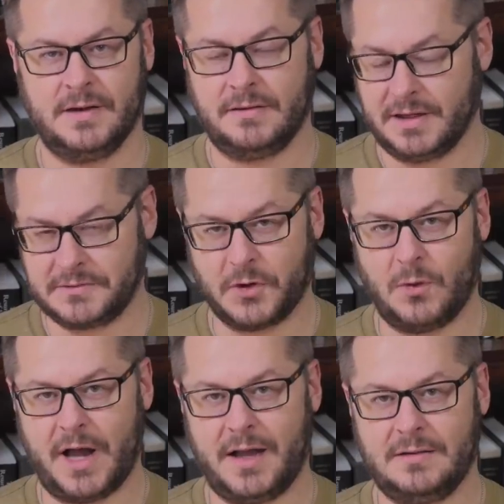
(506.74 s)
He thinks for a
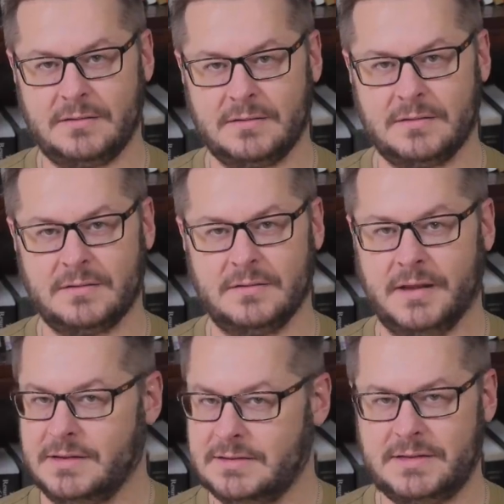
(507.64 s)
while,
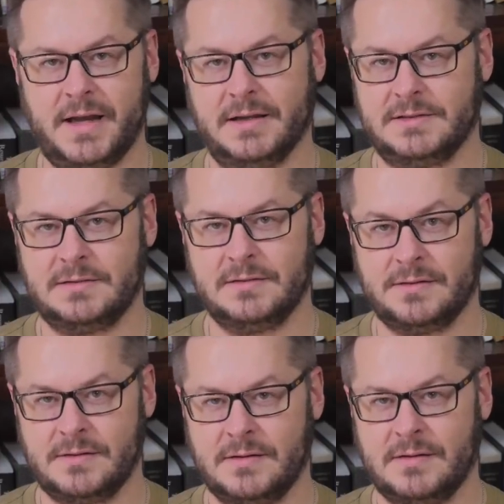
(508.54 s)
then says,
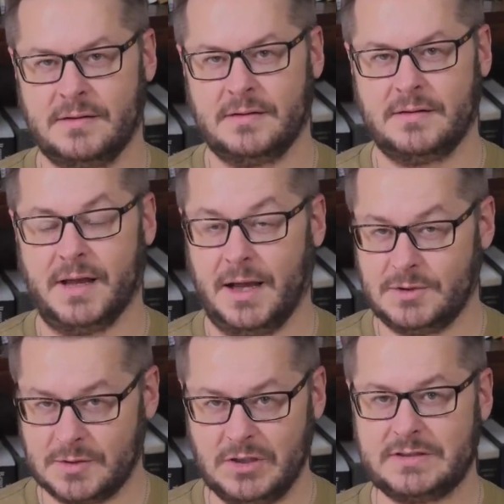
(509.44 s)
I
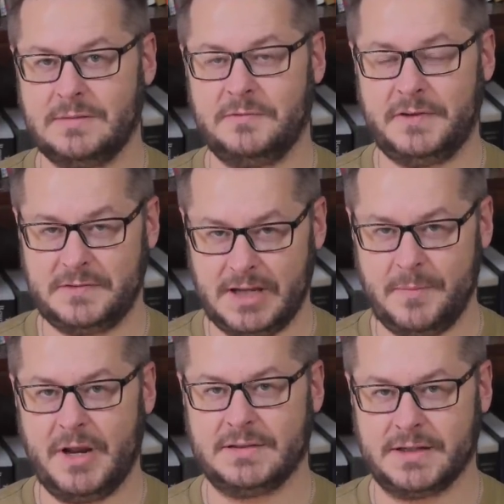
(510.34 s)
was a Muslim 15
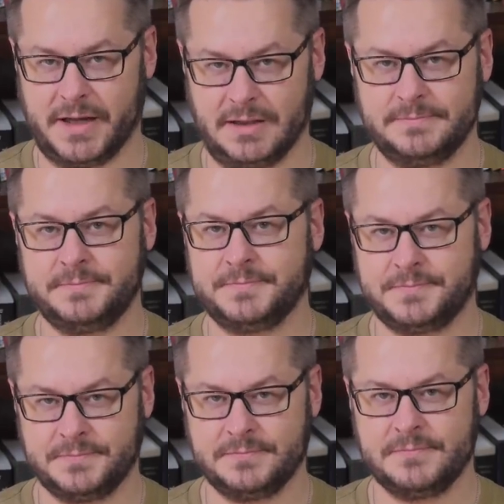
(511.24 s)
minutes ago,
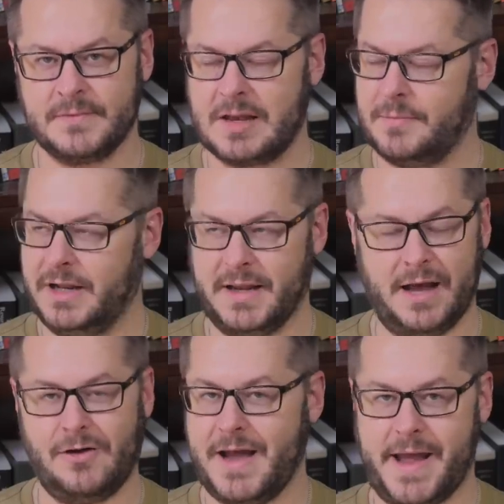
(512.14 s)
but
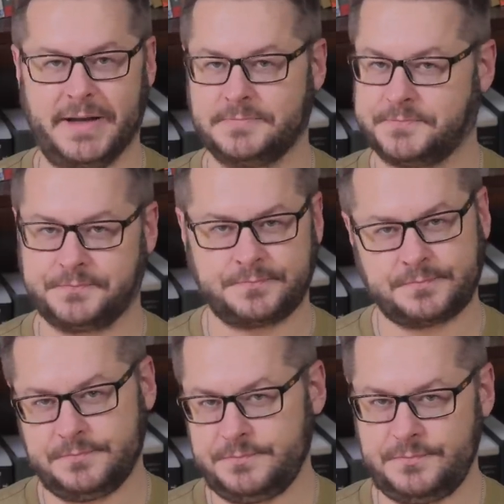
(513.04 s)
now I ain't.
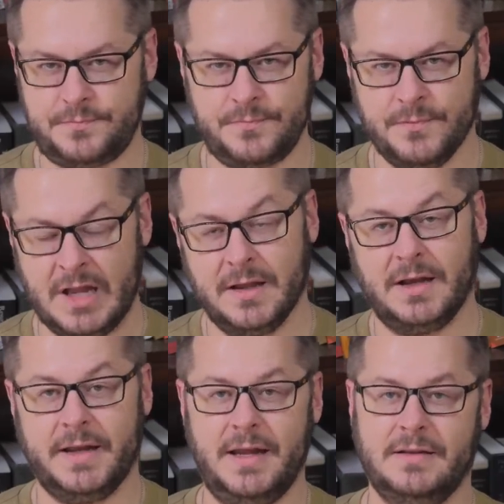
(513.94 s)

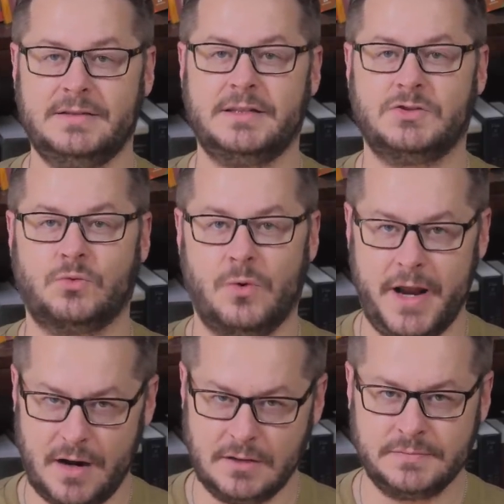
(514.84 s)
Again, this is
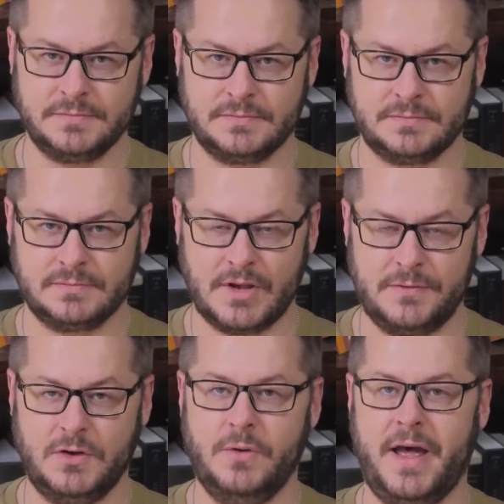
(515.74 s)
rare.
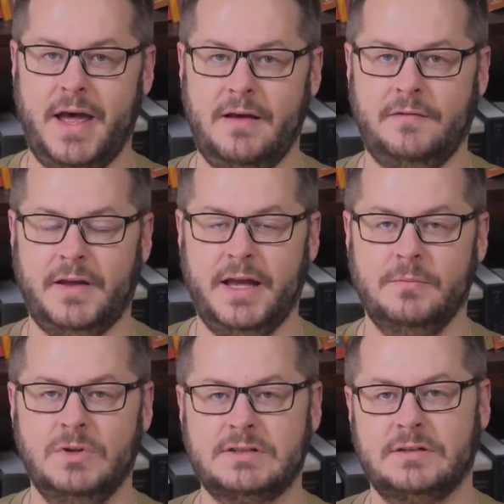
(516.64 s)
If you have a
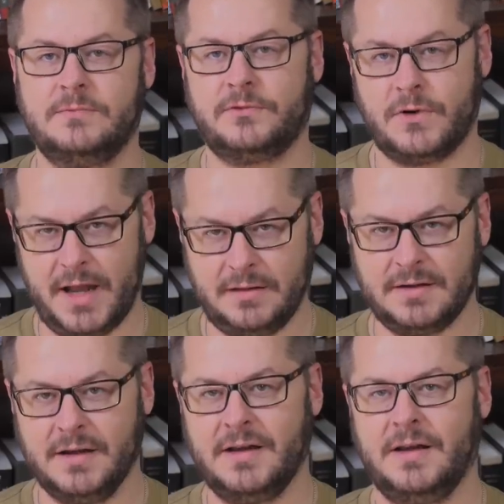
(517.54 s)
Muslim friend
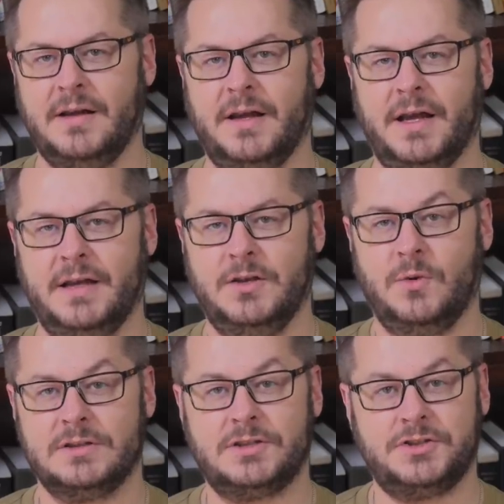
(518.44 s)
and you
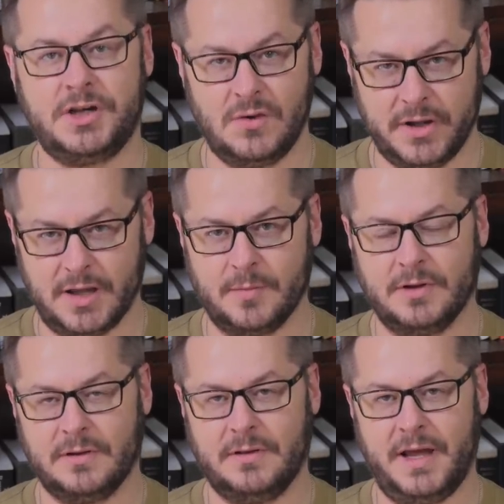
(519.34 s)
want to show him
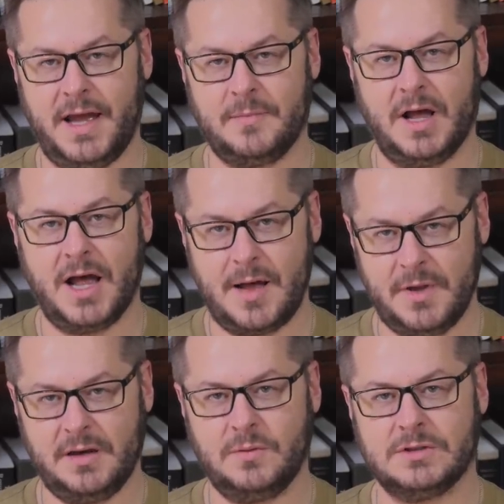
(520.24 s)
that
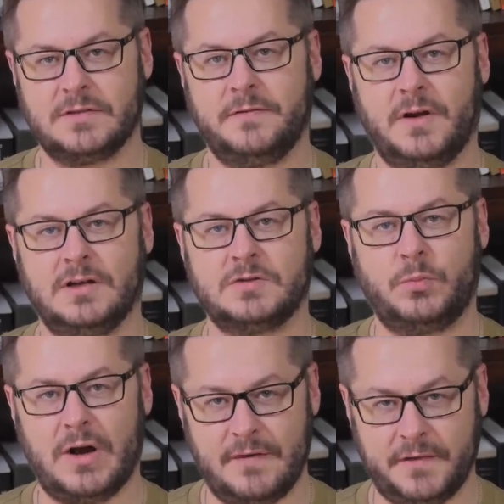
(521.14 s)
Muhammad was a false
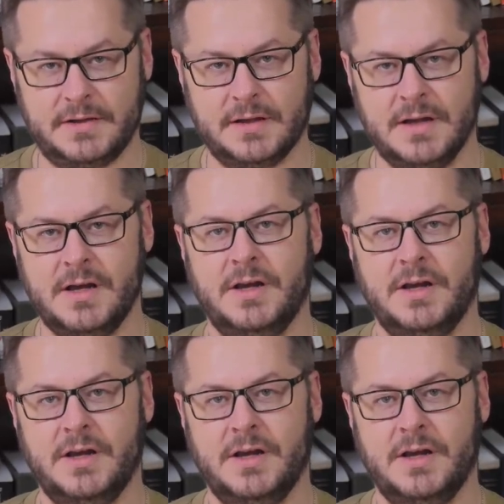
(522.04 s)
prophet,